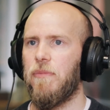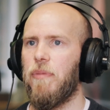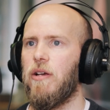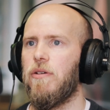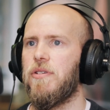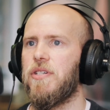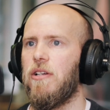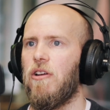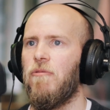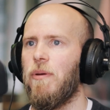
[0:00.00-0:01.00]
because a
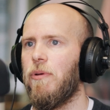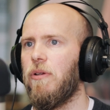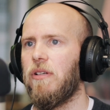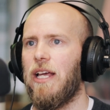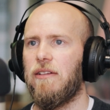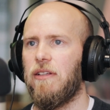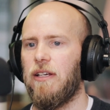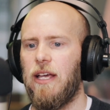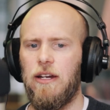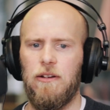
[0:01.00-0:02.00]
lot of people
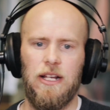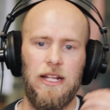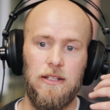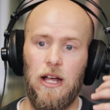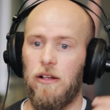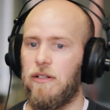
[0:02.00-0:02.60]
get get get now